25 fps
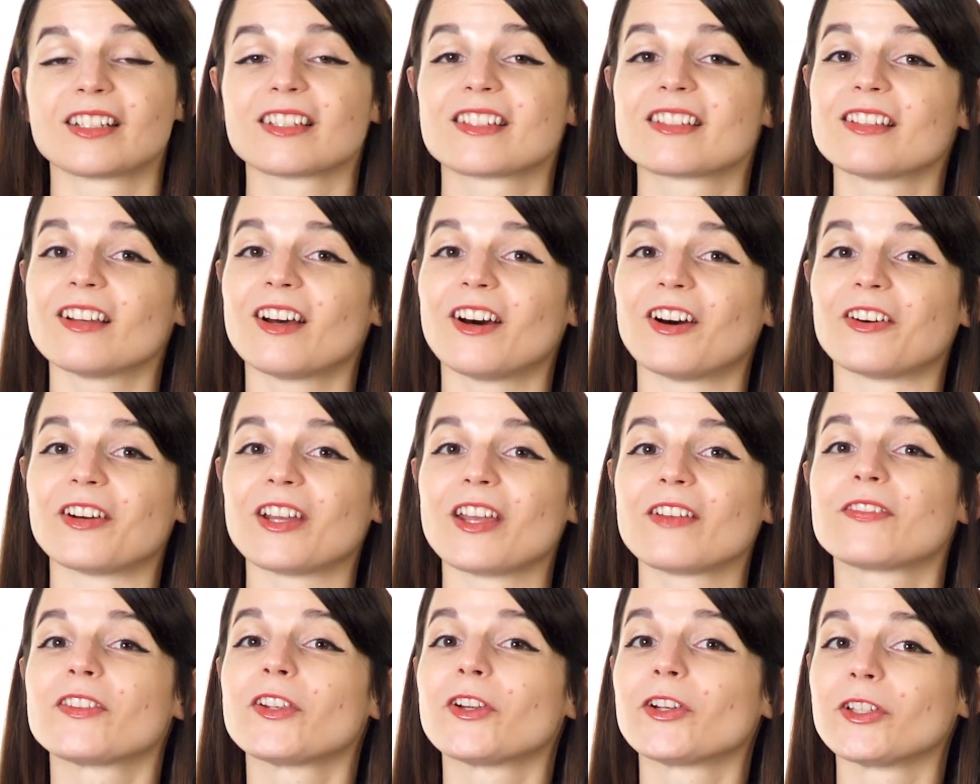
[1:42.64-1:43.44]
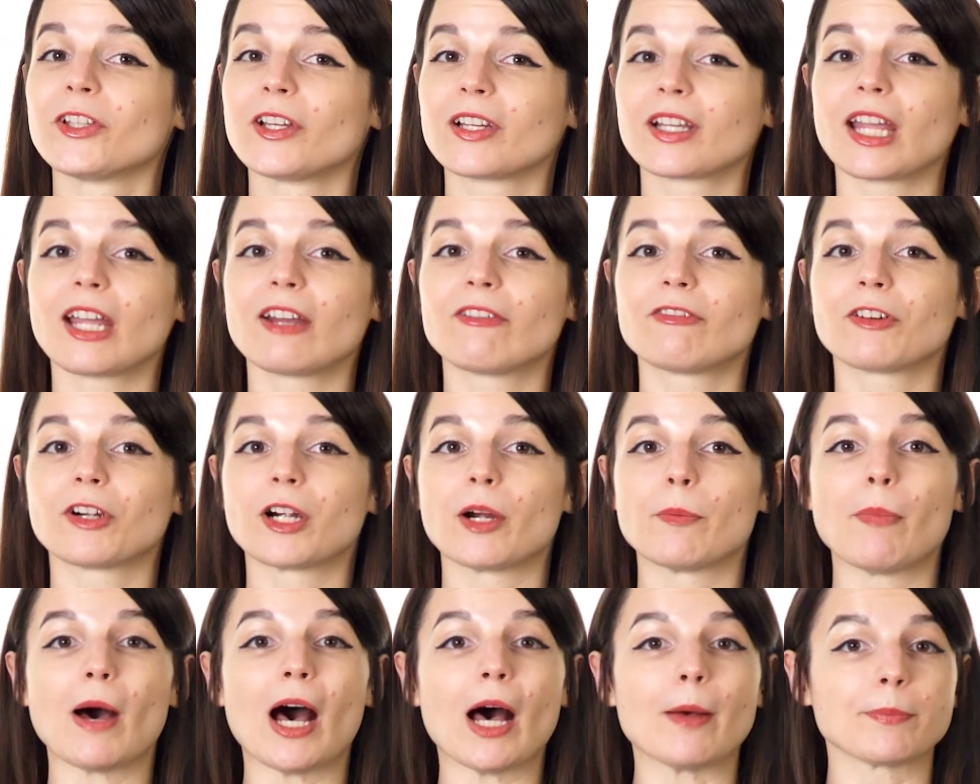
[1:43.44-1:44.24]
So, if you're looking for
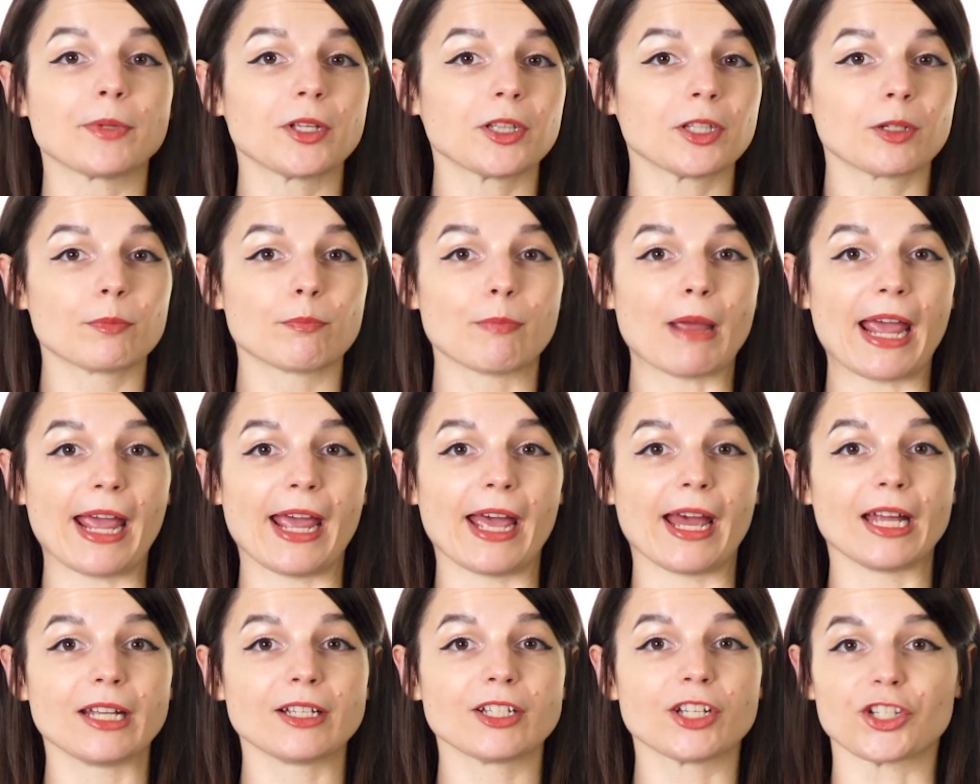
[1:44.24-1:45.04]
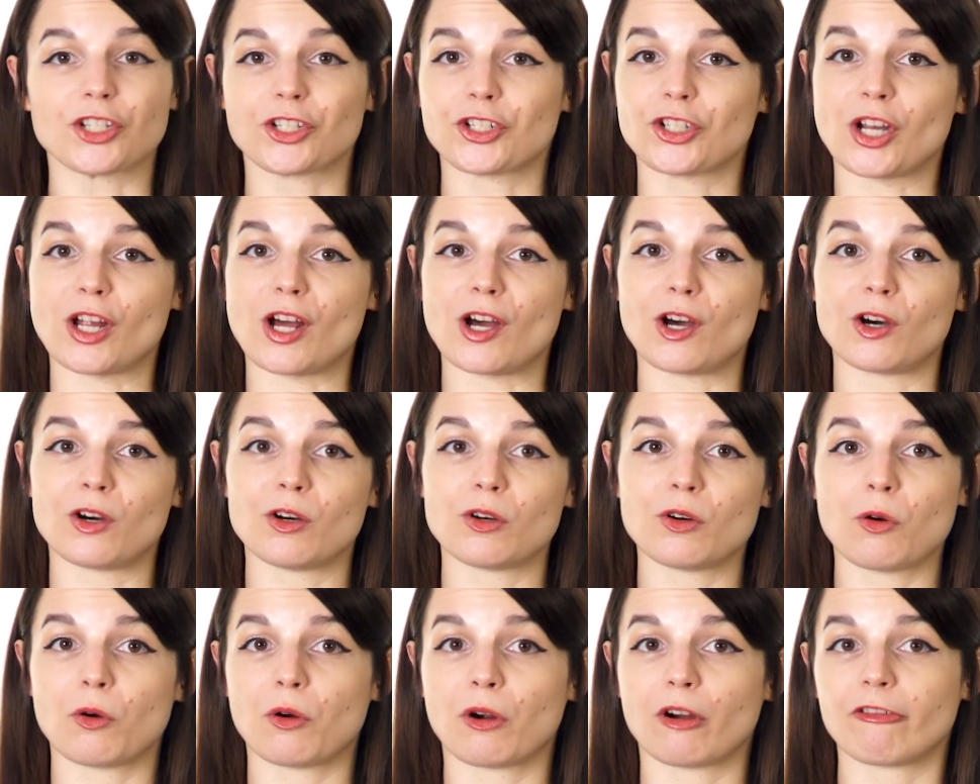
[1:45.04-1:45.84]
a popular band, a
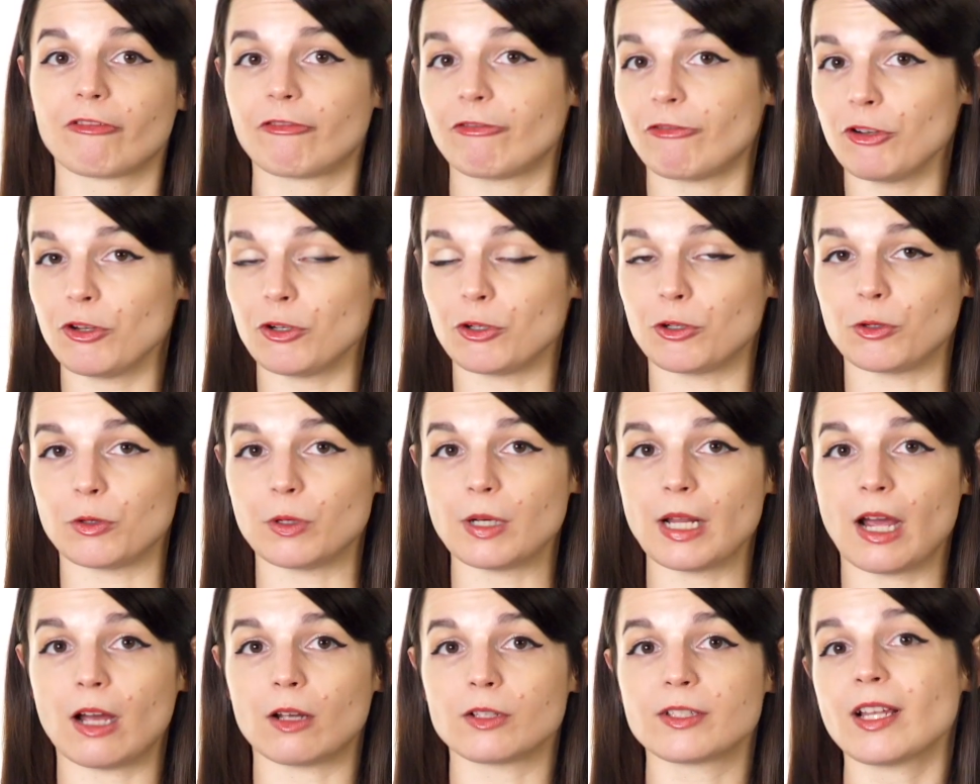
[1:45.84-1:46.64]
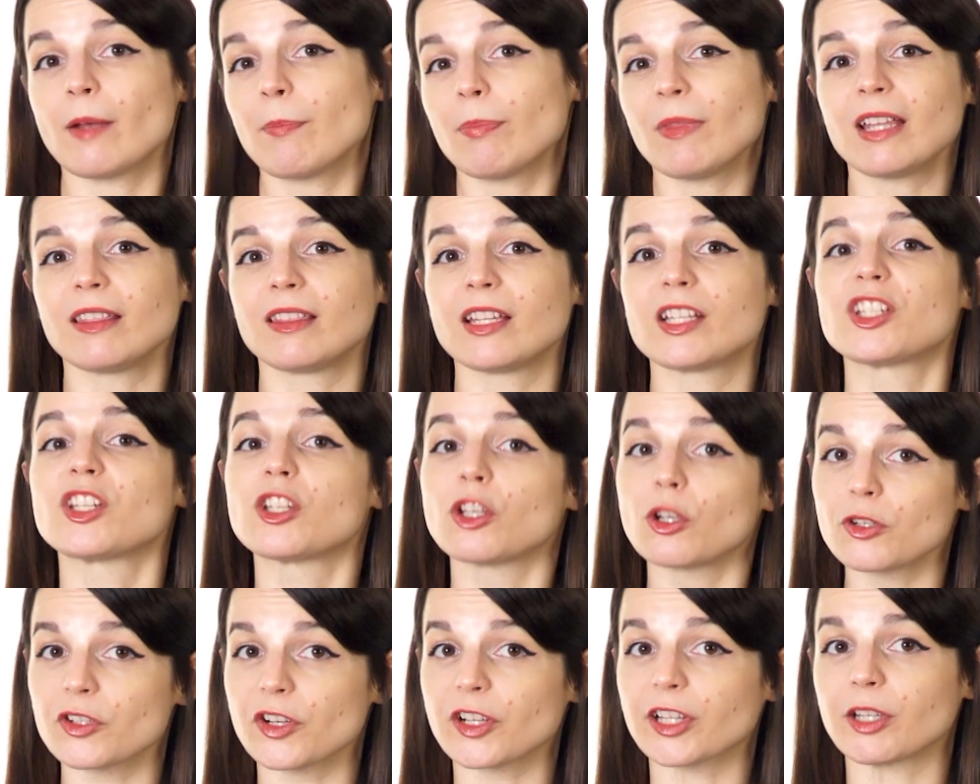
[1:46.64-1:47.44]
show, or food, something that's
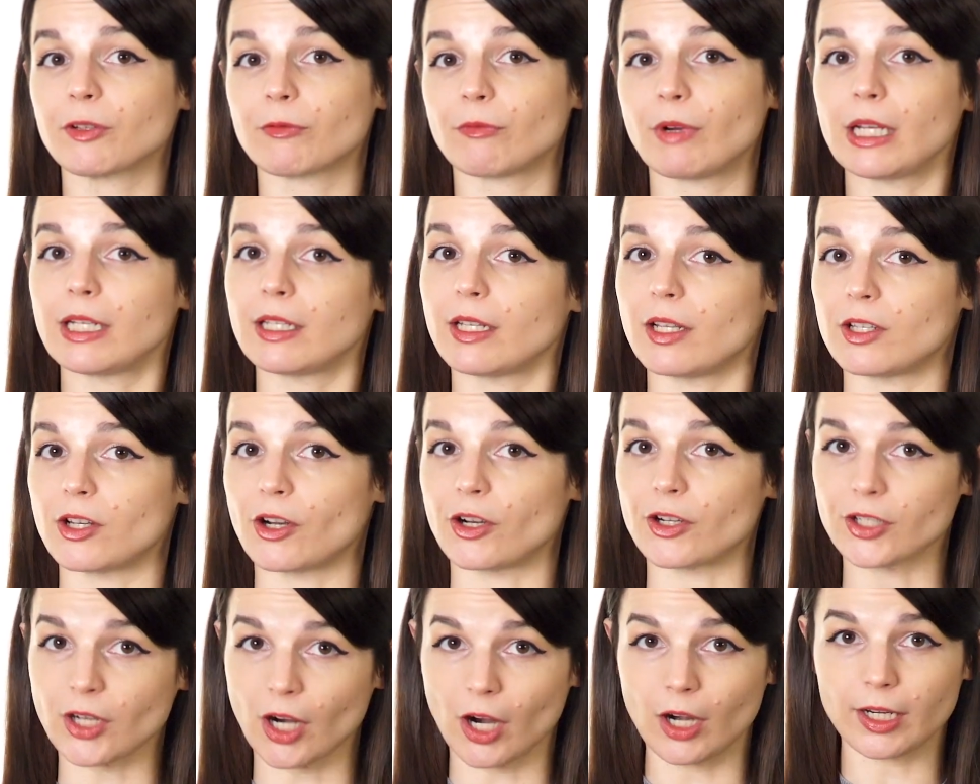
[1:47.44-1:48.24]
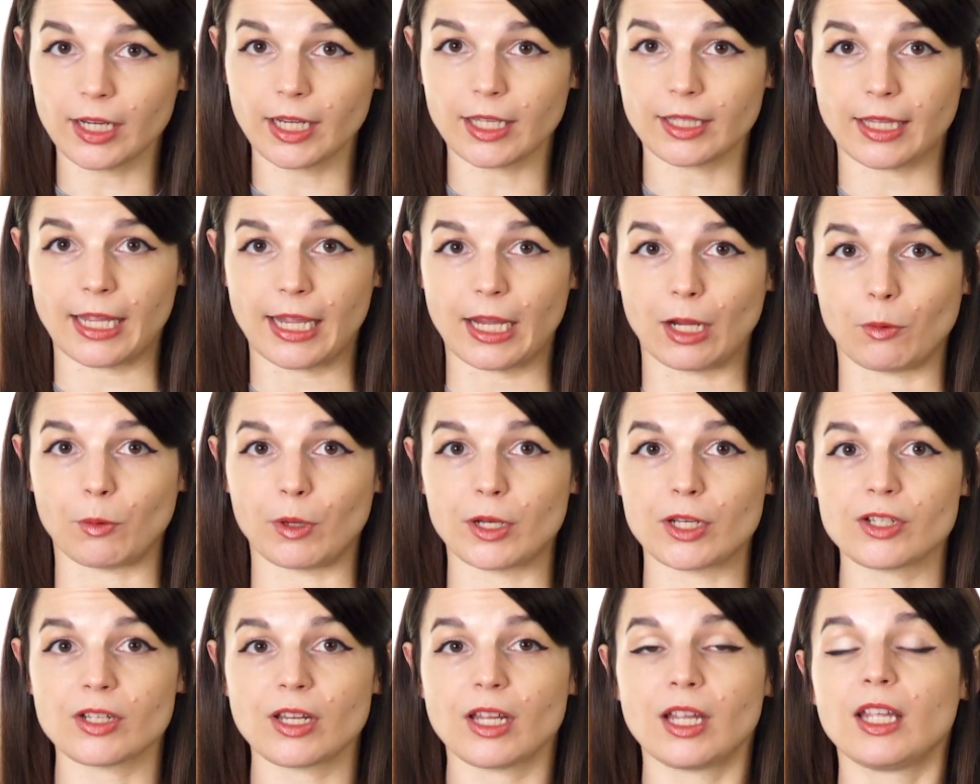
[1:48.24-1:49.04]
usually written in your target
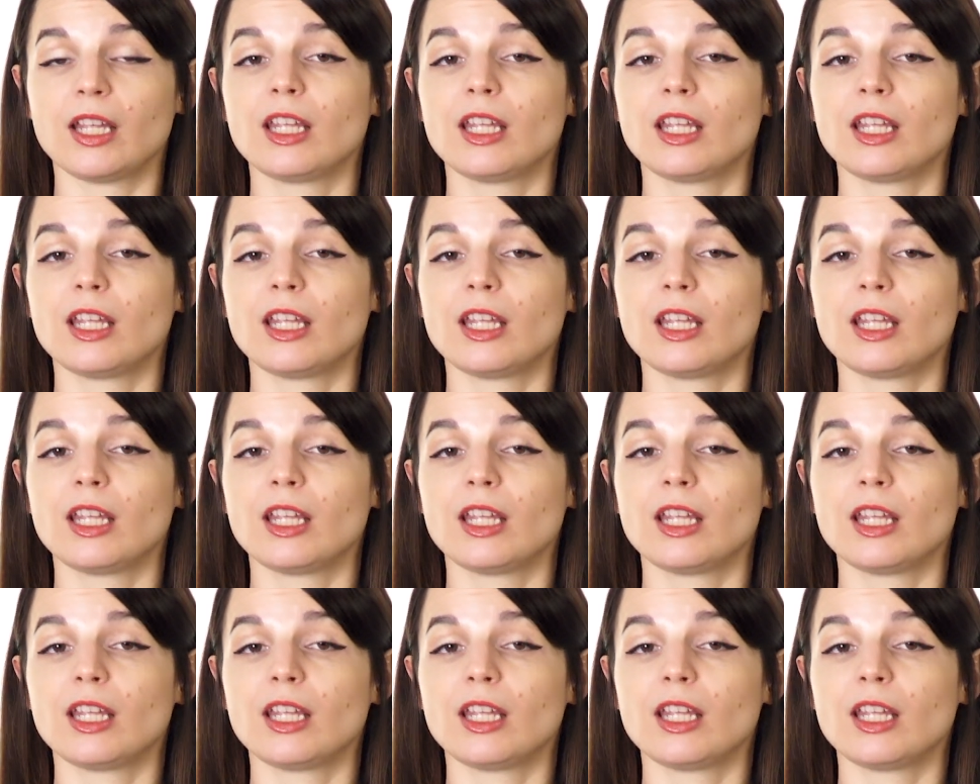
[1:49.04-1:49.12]
language,